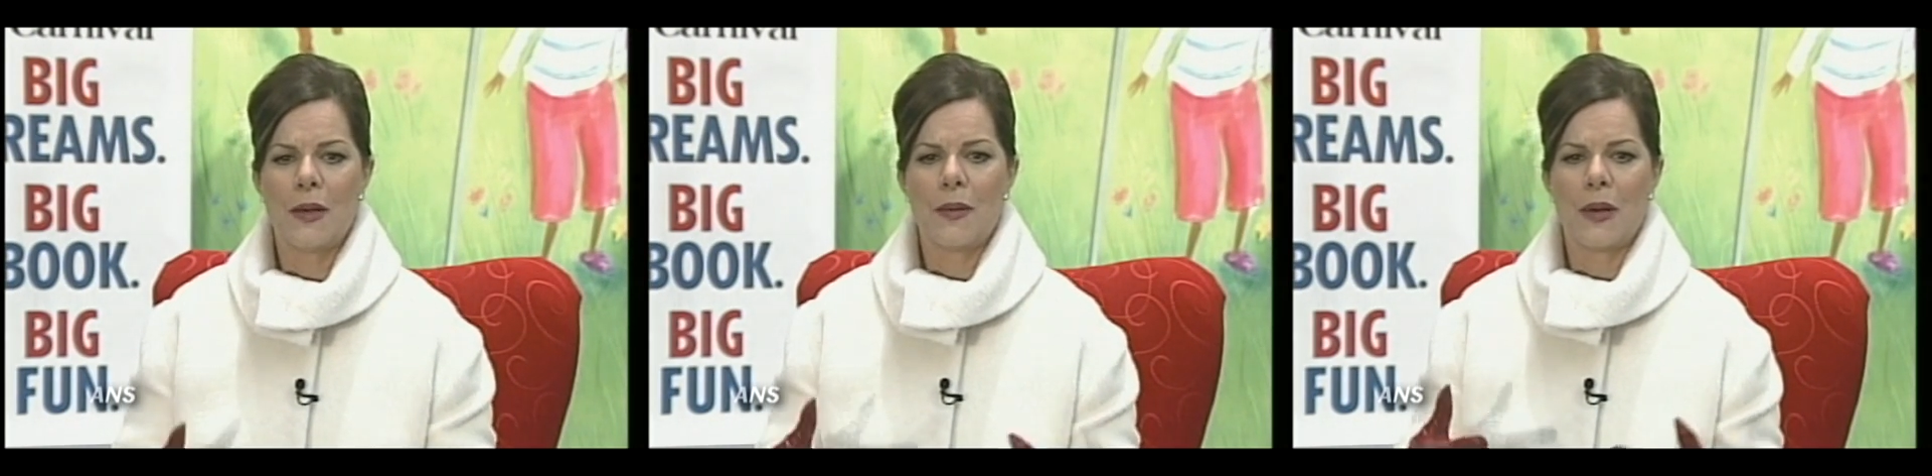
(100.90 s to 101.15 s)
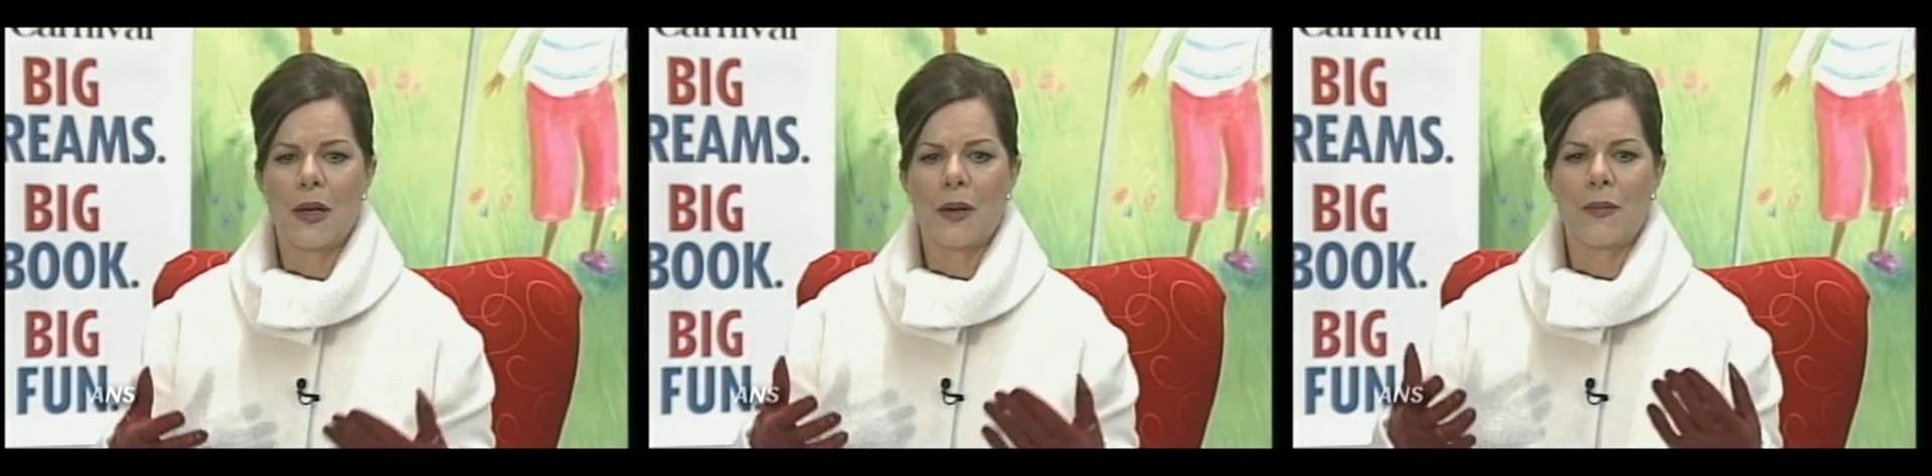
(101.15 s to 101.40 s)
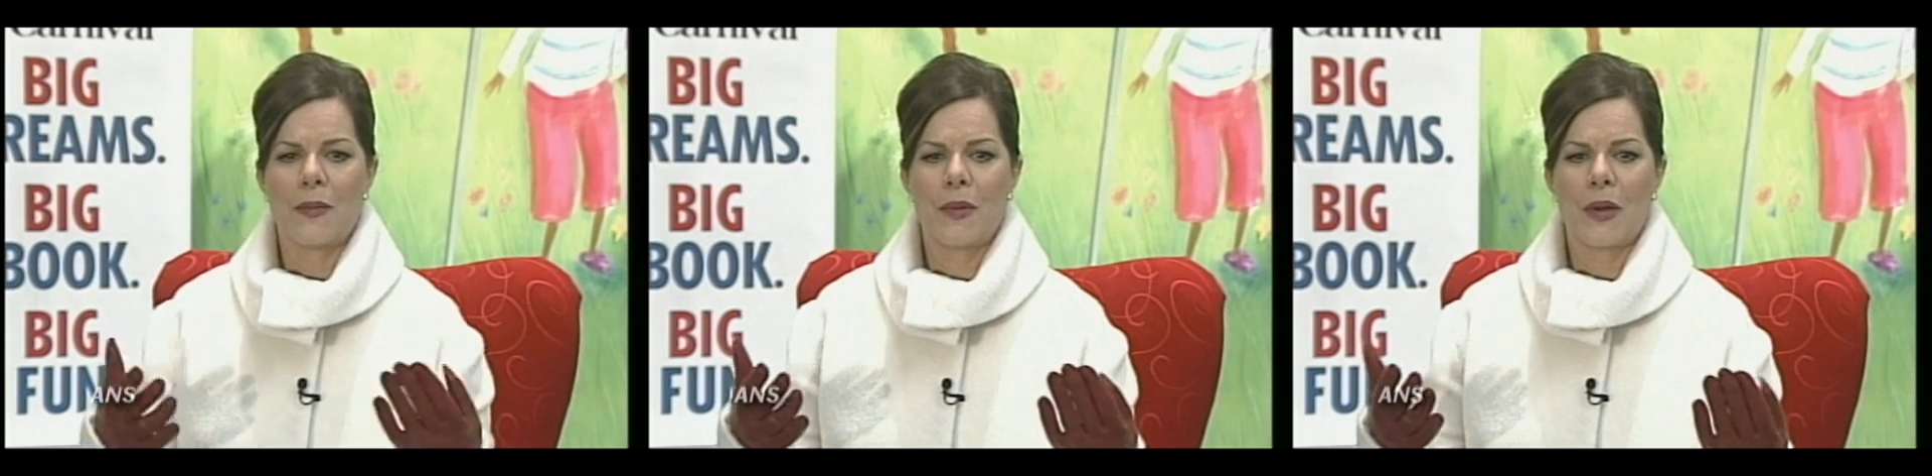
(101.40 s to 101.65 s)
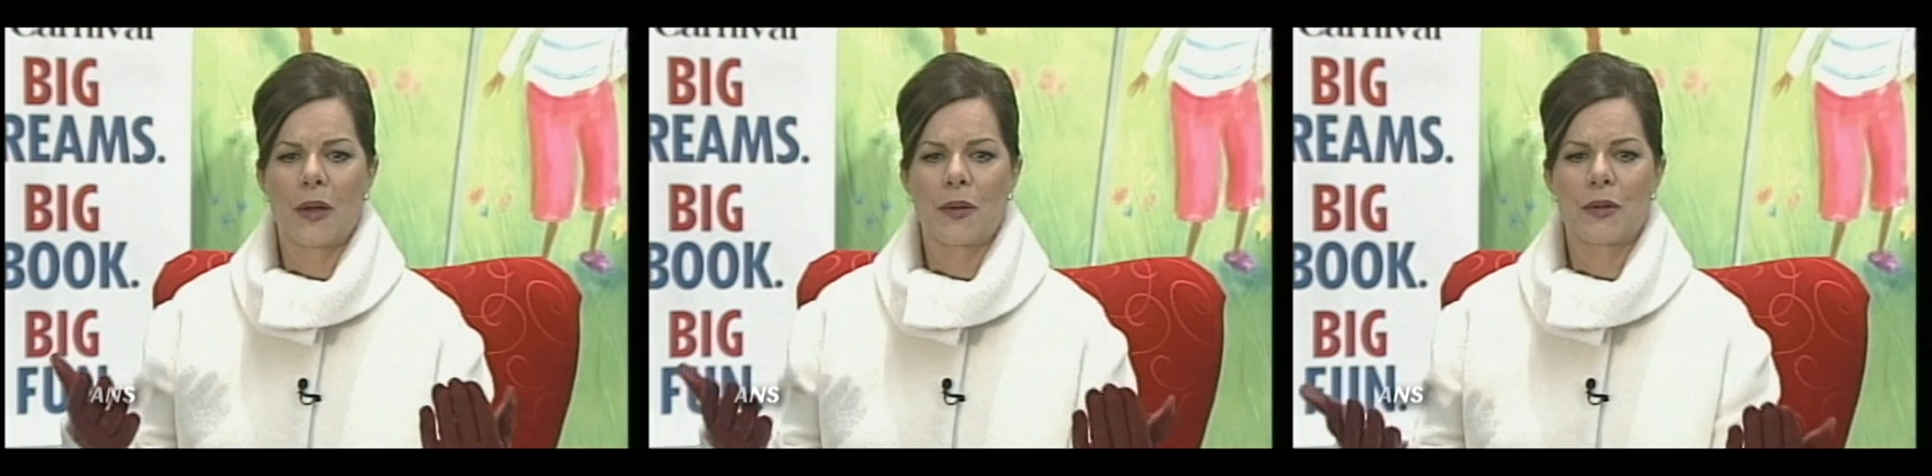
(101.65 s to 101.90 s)
uh,
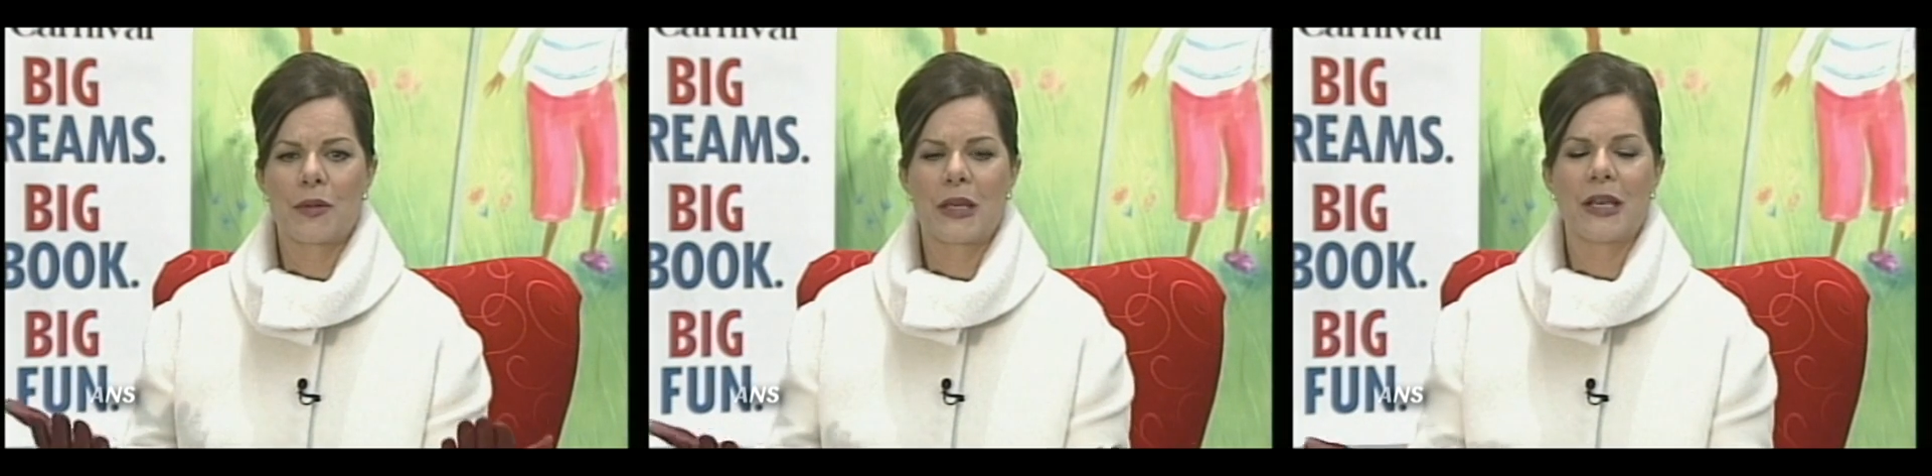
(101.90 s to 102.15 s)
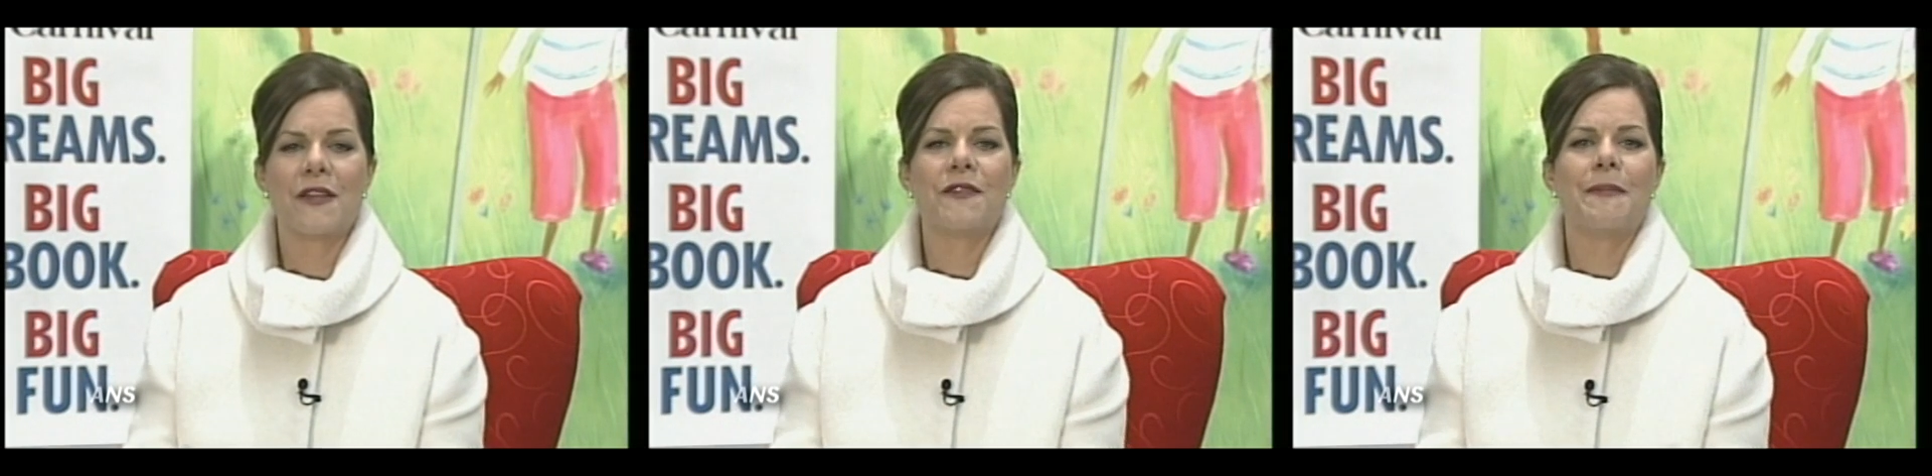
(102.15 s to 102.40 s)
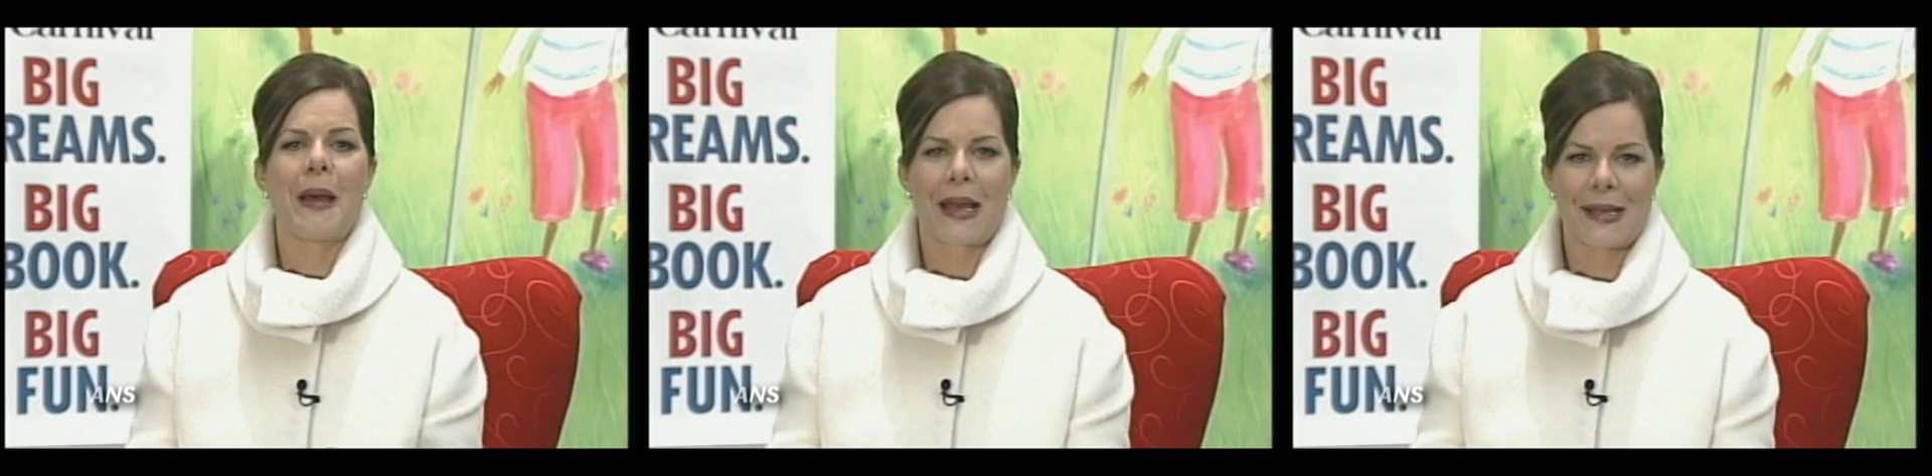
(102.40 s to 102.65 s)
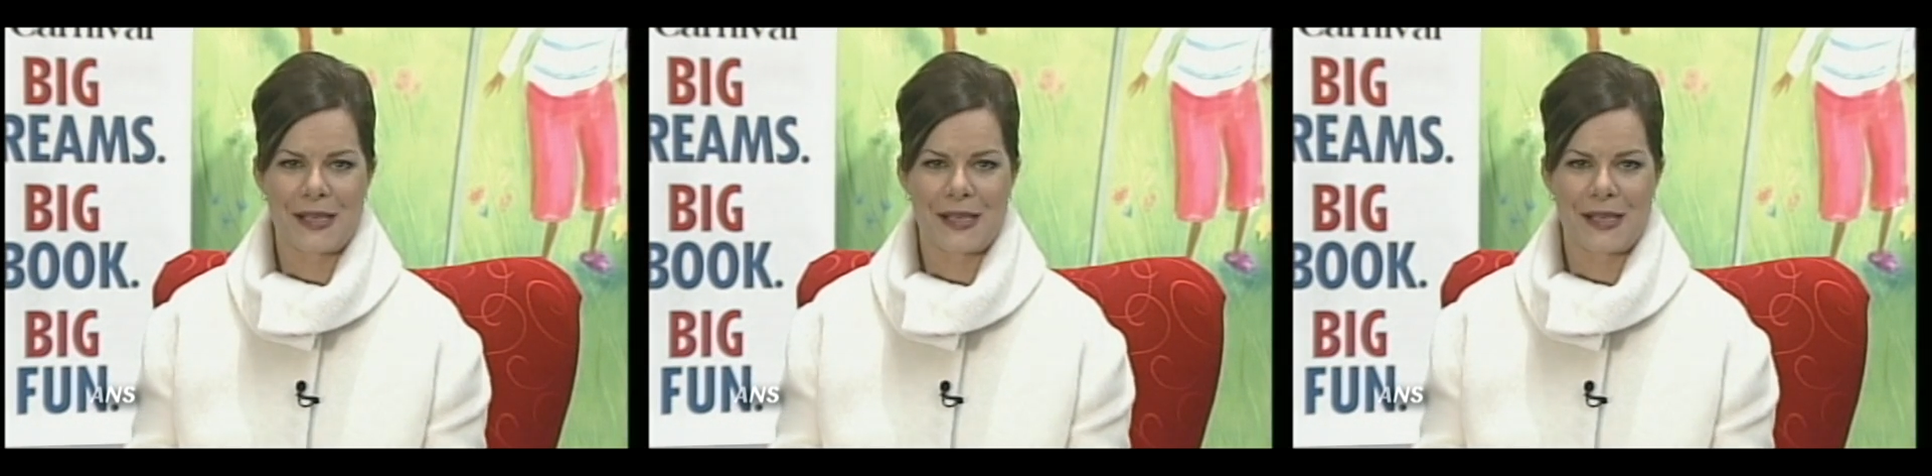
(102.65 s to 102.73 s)
a give back